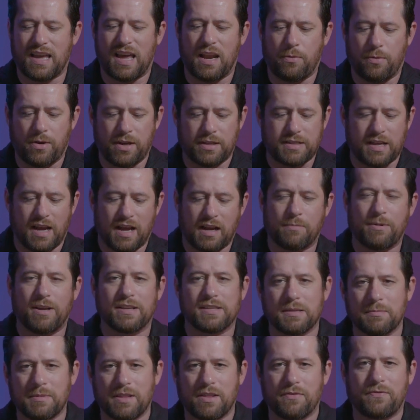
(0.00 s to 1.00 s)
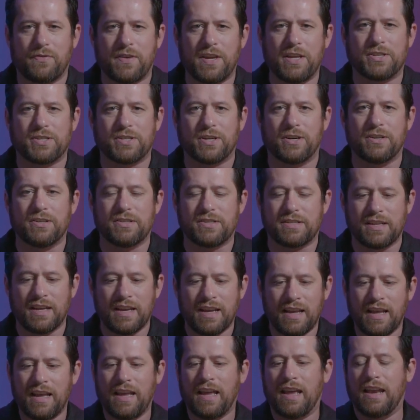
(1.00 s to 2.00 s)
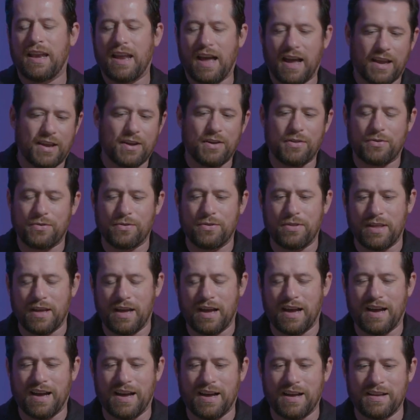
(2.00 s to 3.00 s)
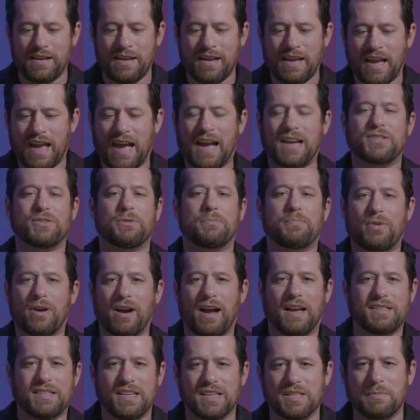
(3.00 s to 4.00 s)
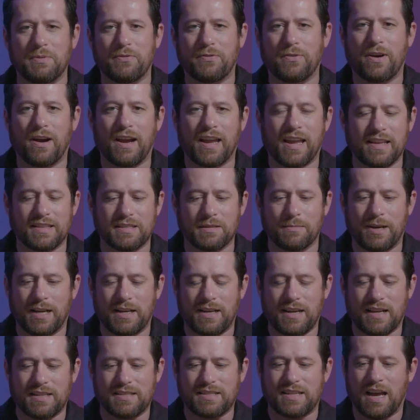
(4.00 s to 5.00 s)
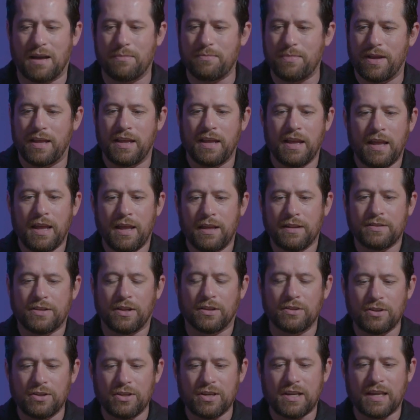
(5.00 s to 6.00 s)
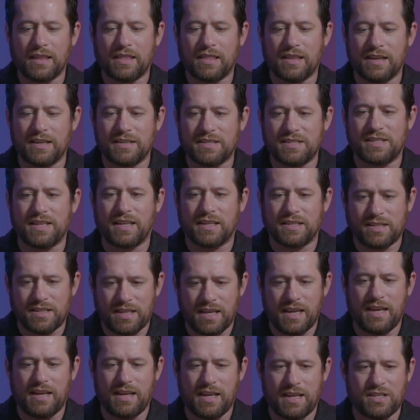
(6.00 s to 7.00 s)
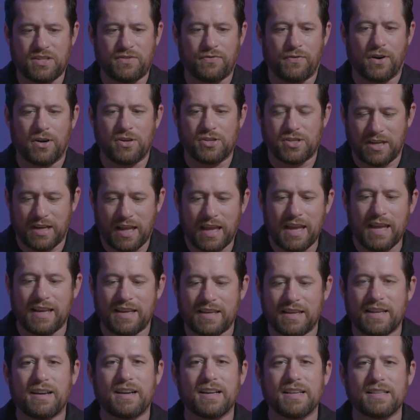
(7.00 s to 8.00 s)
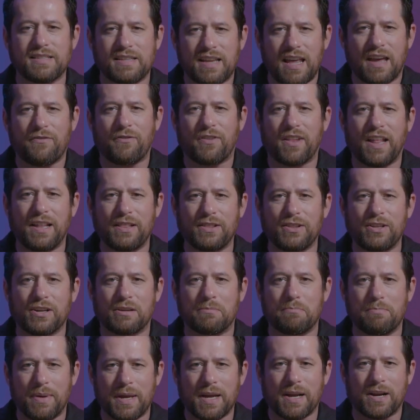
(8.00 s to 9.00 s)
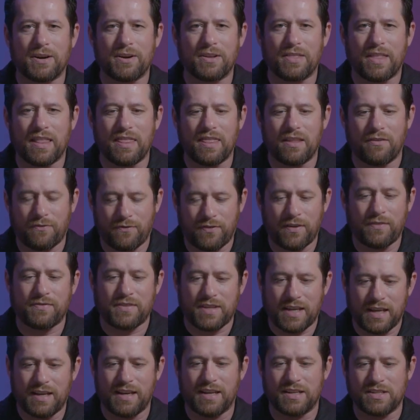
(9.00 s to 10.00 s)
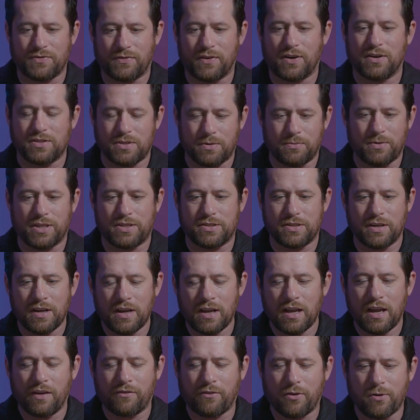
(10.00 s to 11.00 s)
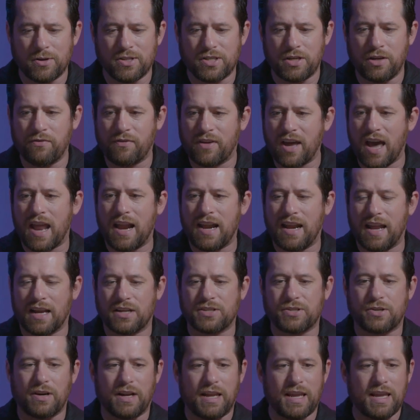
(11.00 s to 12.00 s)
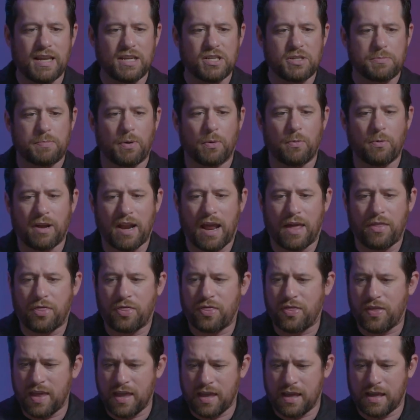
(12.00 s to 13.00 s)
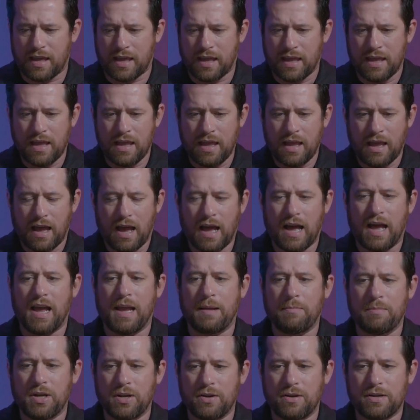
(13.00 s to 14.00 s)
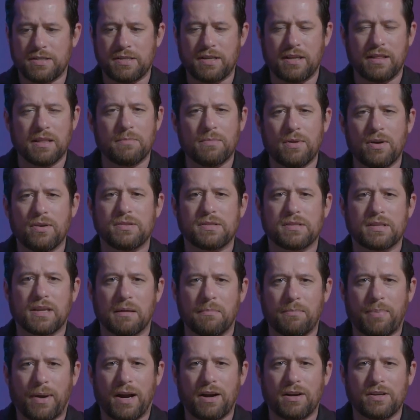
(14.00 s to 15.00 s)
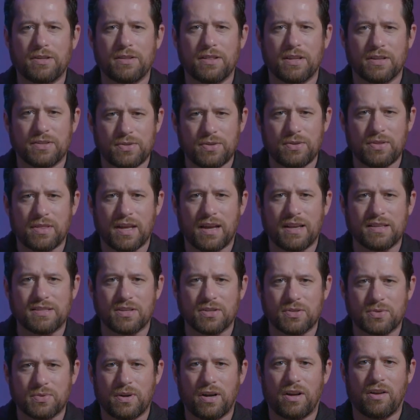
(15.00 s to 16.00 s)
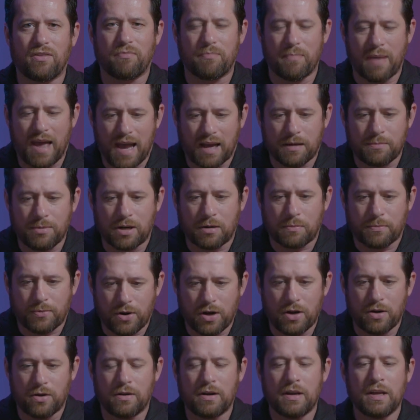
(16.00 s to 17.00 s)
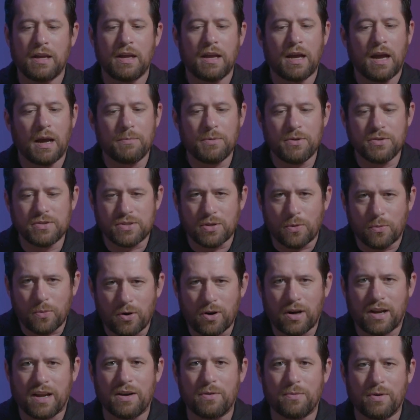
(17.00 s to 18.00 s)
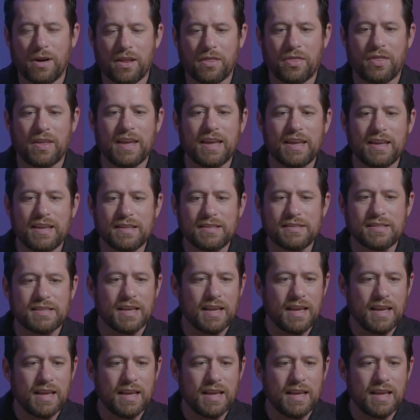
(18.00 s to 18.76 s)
kind of want to talk about some of the features and not go through the actual process before I get to my desktop. But to look at the 16-inch version, it does definitely look bigger than the 15-inch version, which of course you've got an extra inch, but what I think I'm noticing the most compared to the 2012 MacBook Pro I'm used to working with is